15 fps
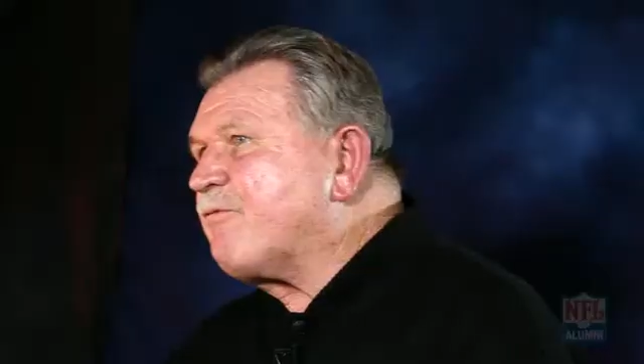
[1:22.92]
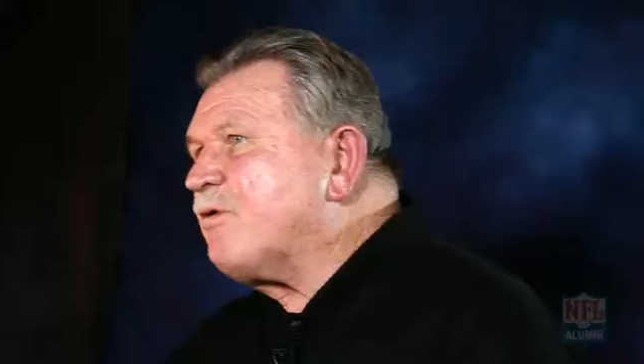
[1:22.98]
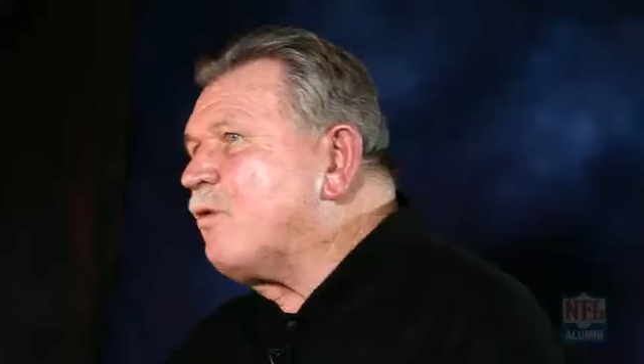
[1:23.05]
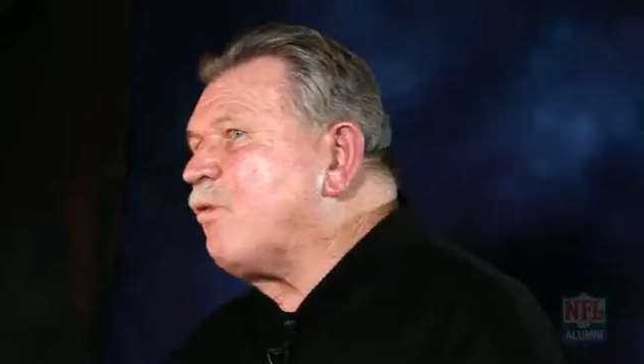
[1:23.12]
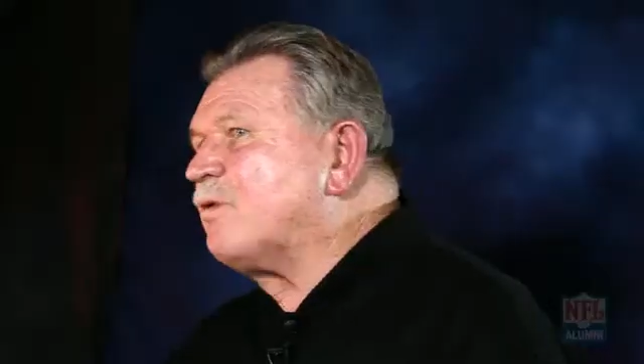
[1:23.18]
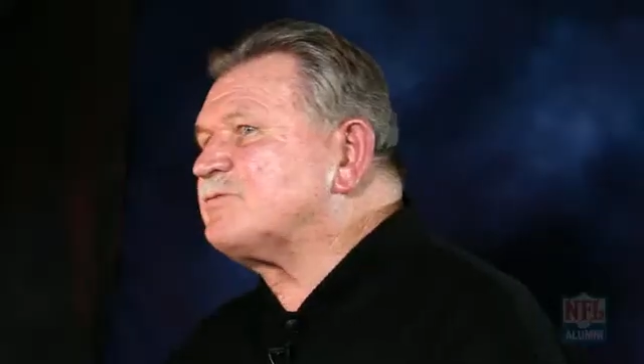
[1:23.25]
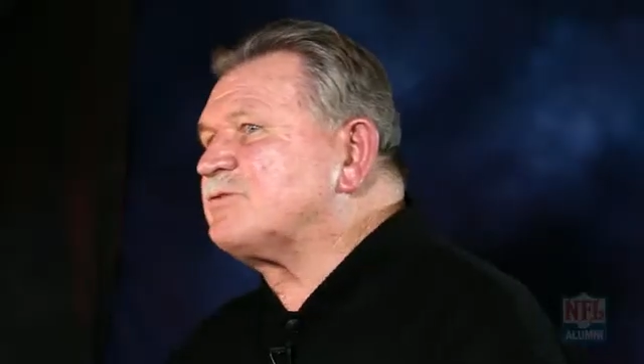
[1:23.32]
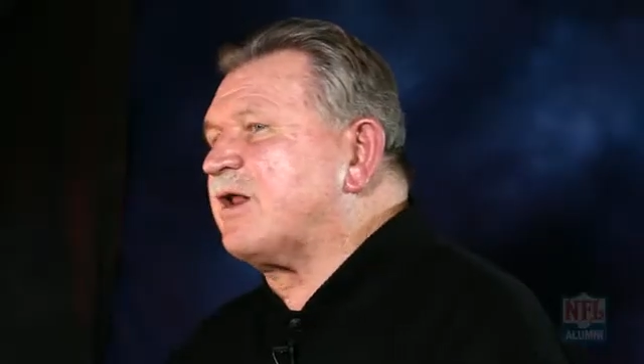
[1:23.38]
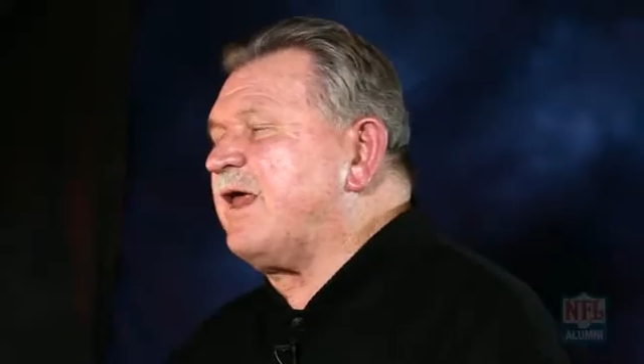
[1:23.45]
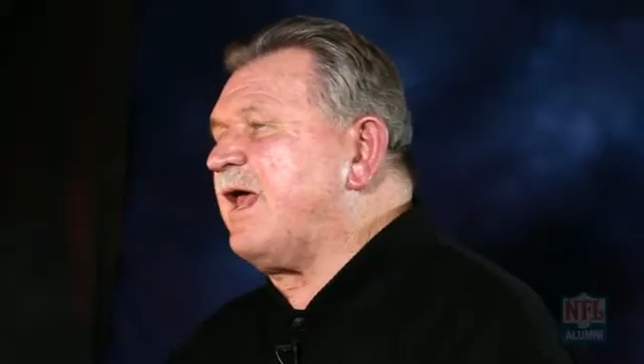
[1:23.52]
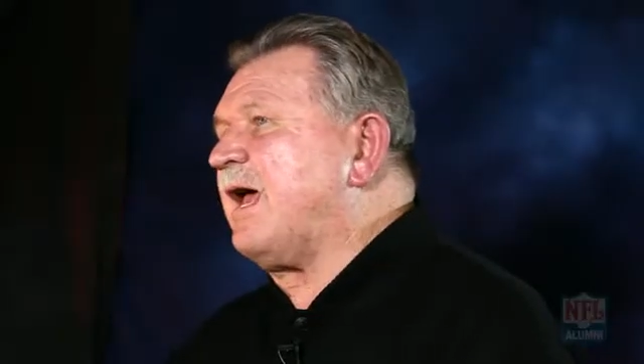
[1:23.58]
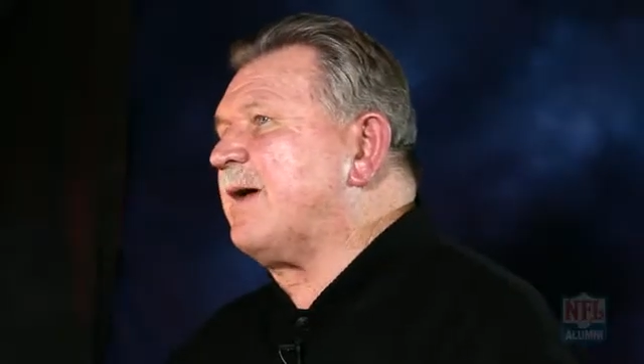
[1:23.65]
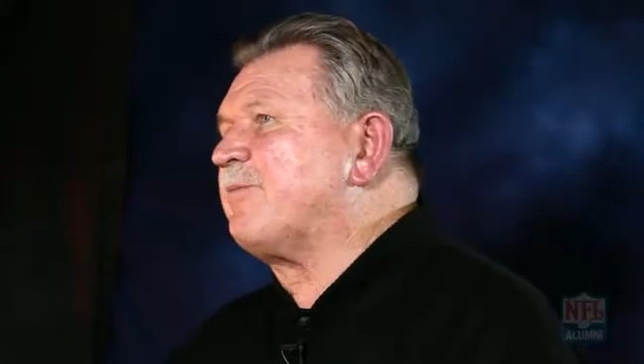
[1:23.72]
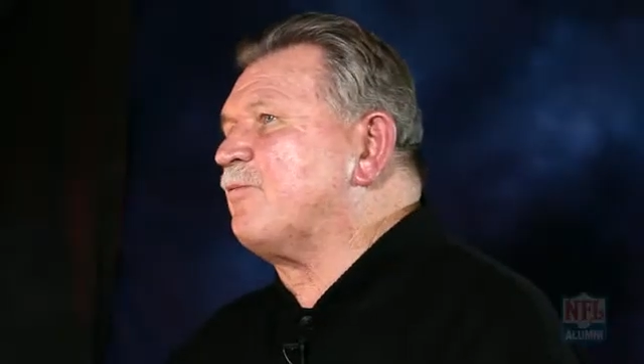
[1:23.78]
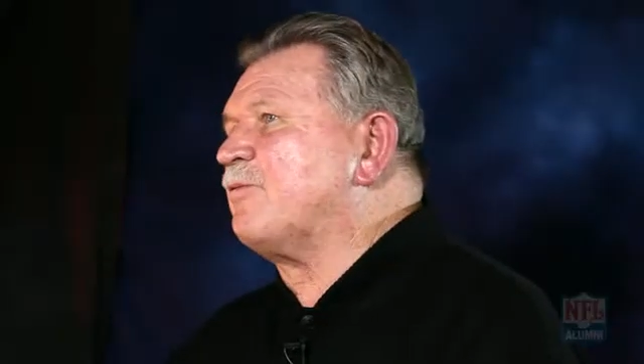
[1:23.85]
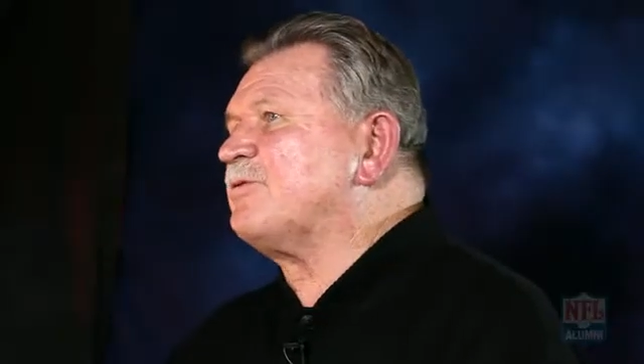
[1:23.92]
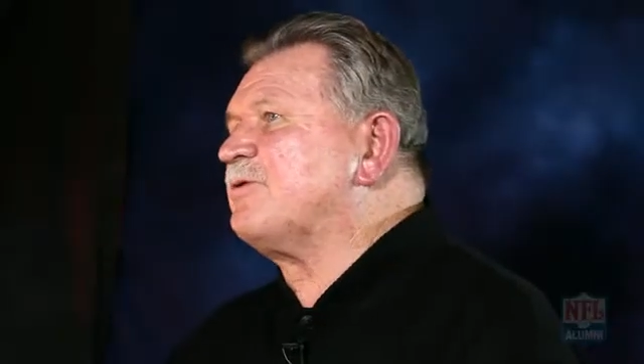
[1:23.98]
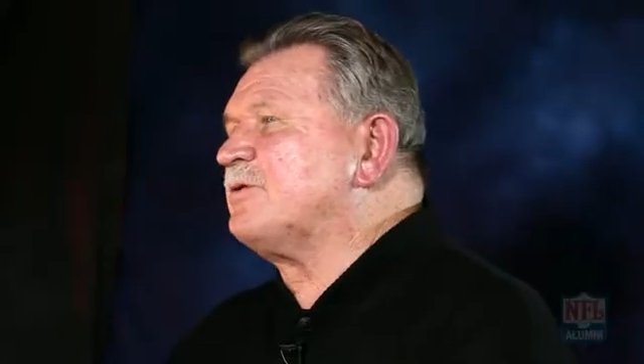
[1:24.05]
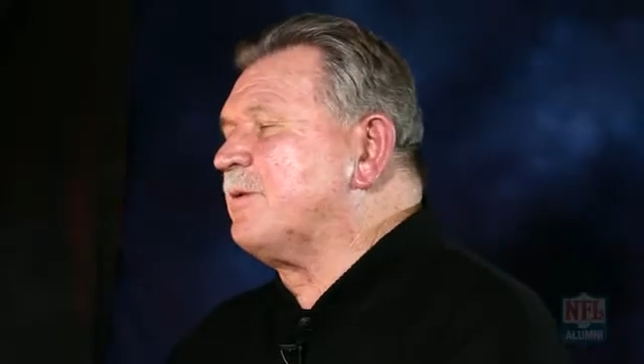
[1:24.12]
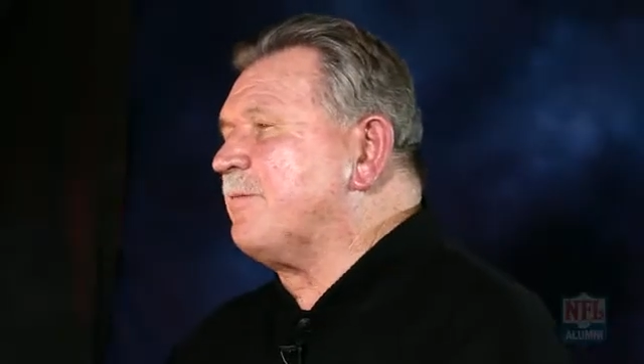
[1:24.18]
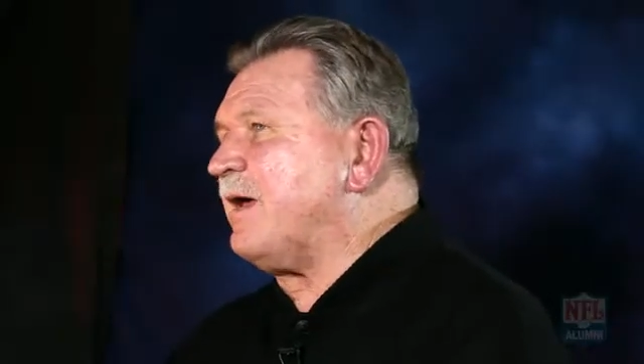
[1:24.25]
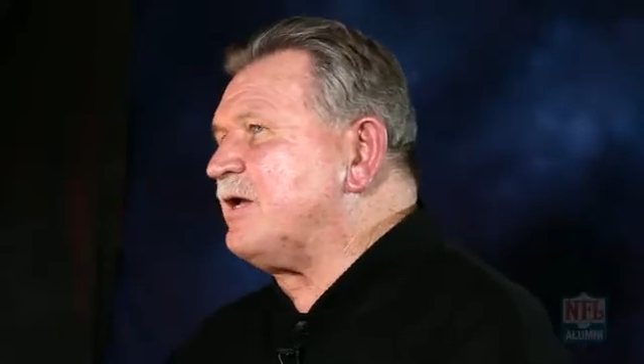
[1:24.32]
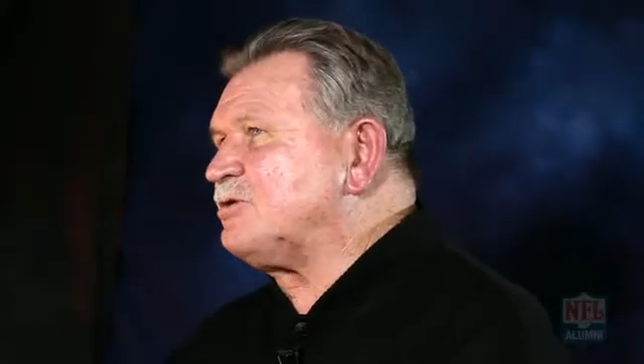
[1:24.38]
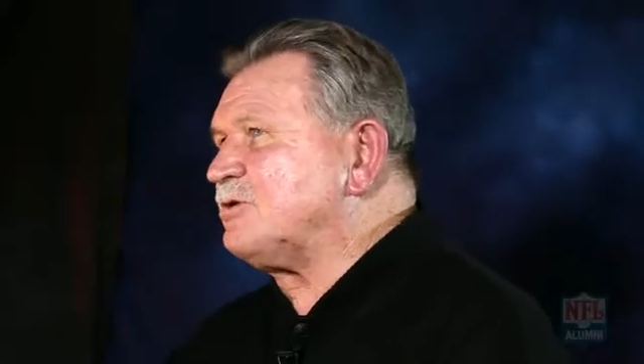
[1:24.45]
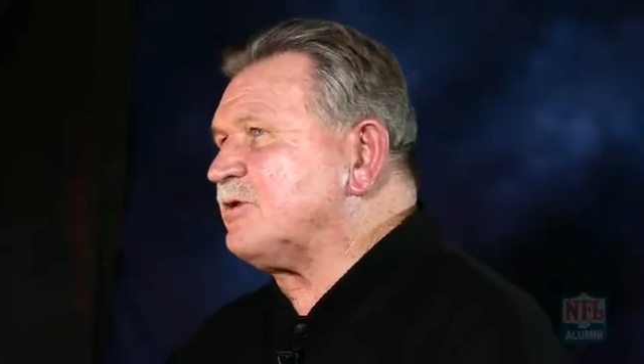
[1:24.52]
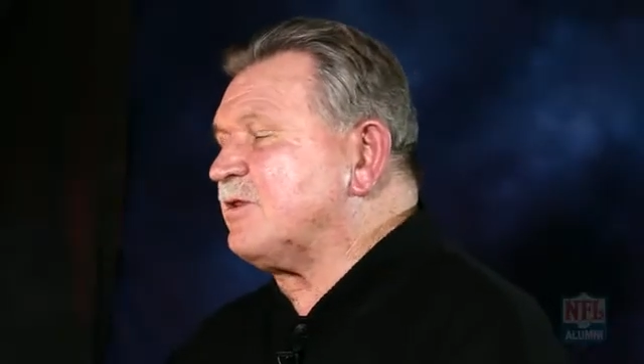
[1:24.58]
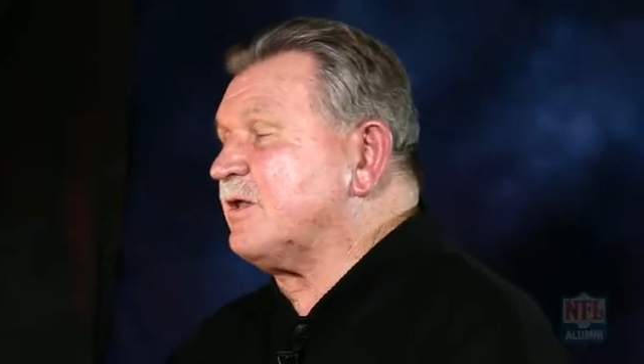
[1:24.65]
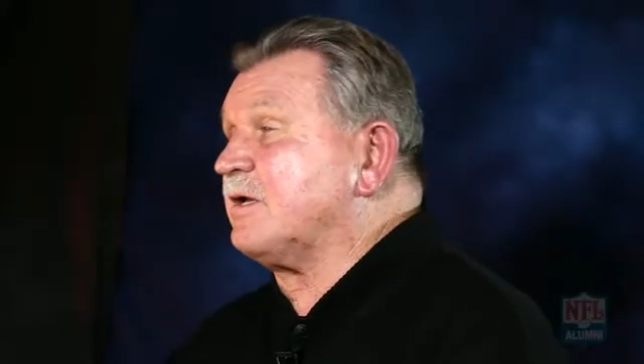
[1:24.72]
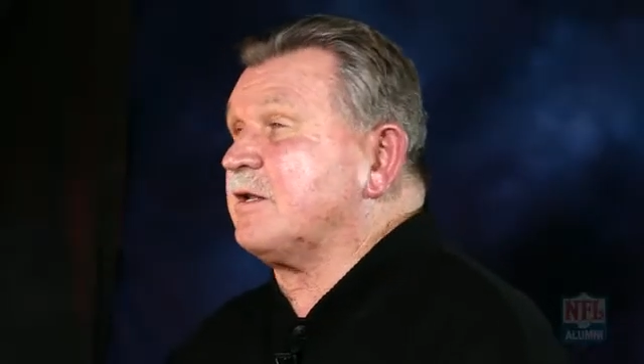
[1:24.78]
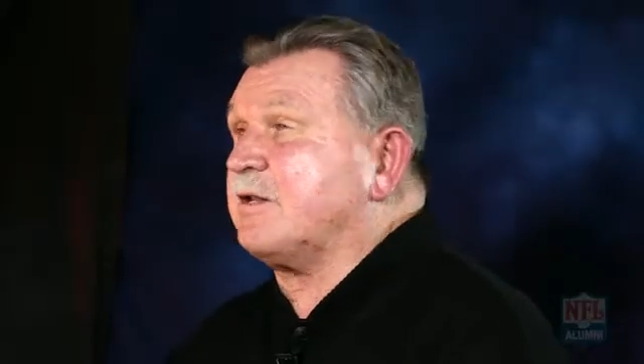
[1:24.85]
What's going to happen with the dementia
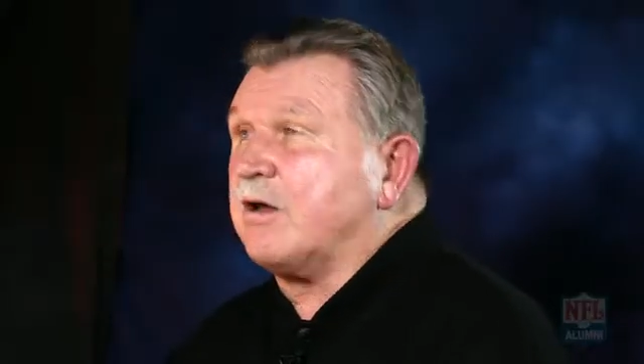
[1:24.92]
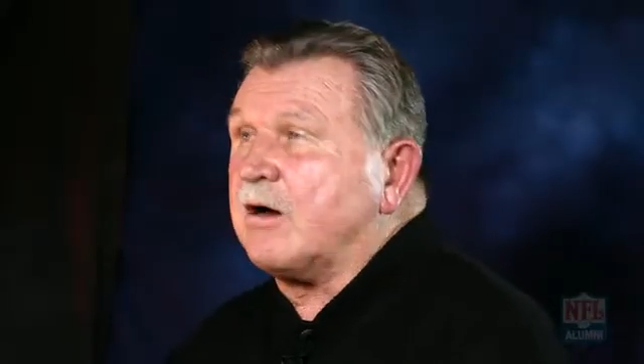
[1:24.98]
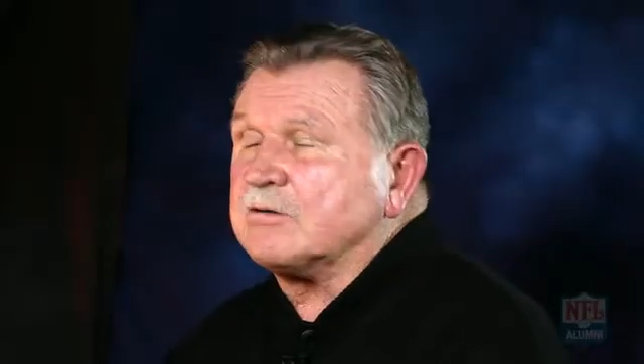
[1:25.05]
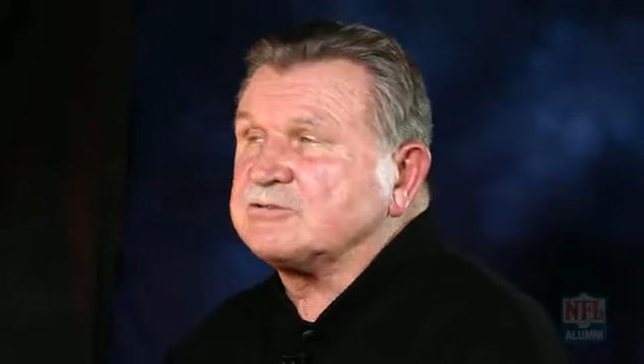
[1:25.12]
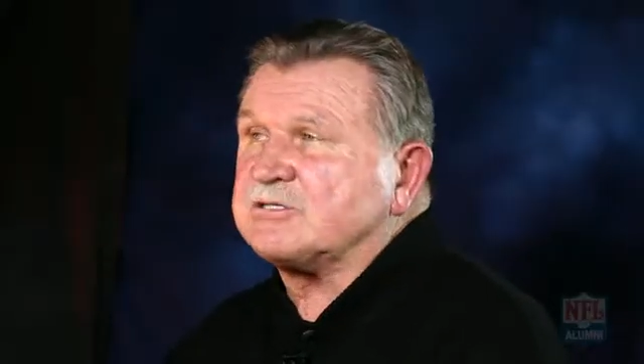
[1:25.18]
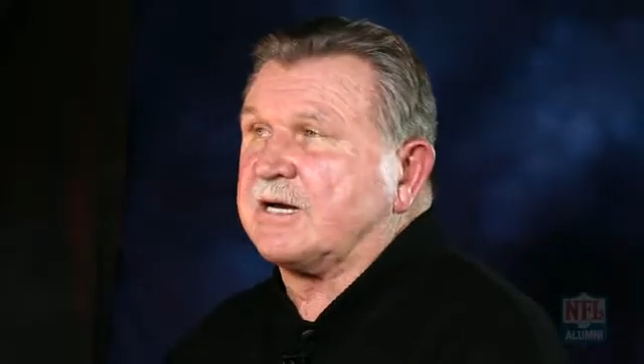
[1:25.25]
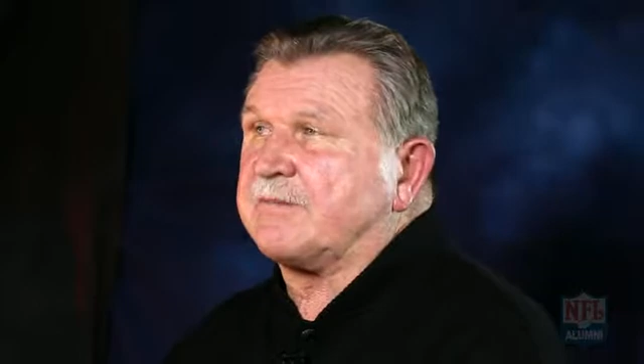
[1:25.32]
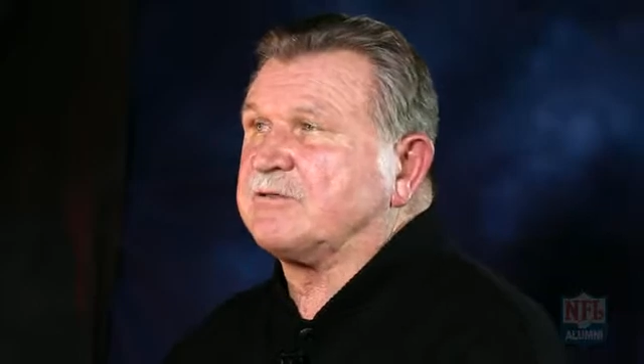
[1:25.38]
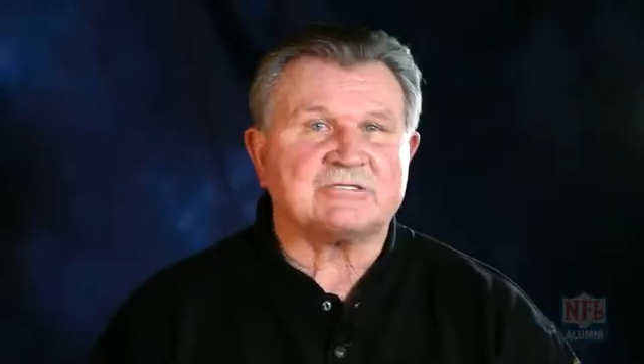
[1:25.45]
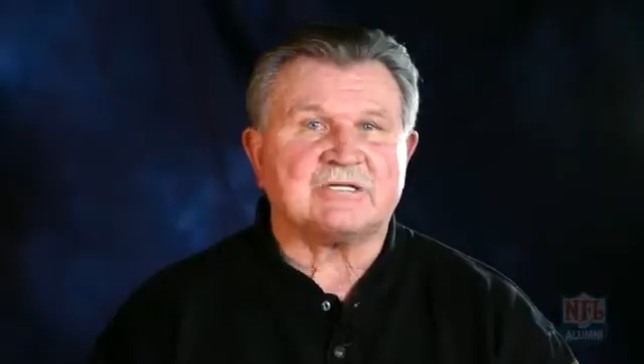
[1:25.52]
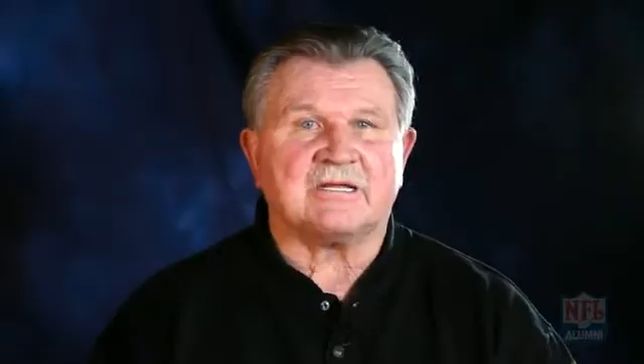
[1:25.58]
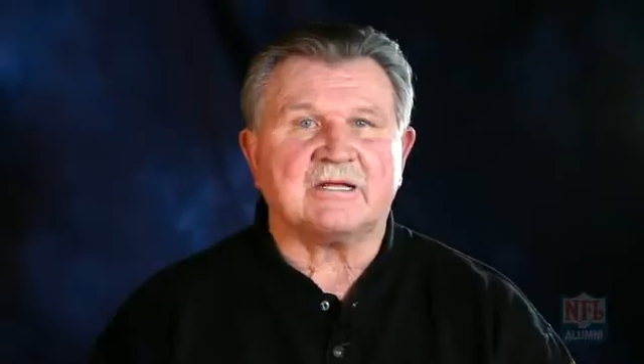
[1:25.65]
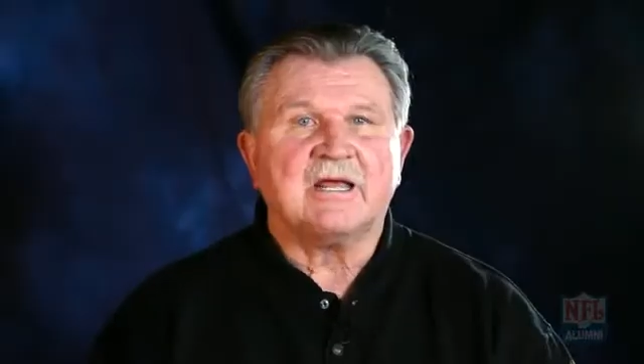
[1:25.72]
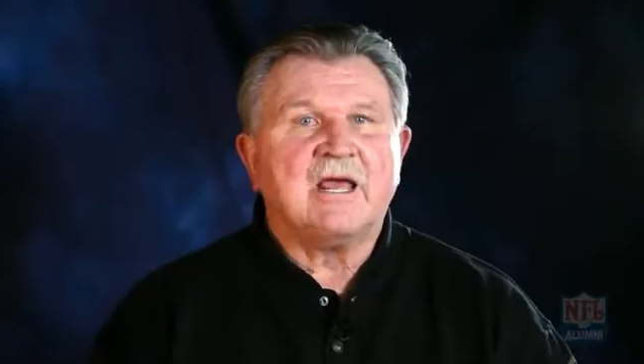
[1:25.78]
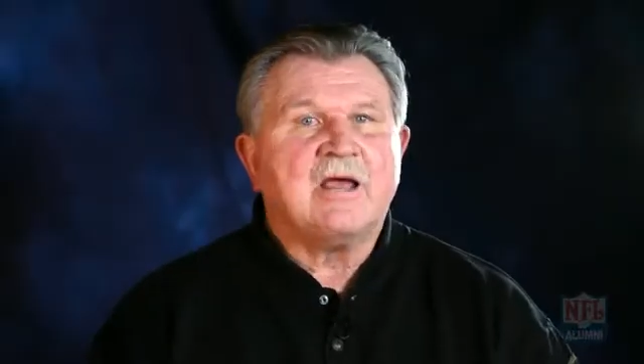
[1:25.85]
thing and the Alzheimer's thing,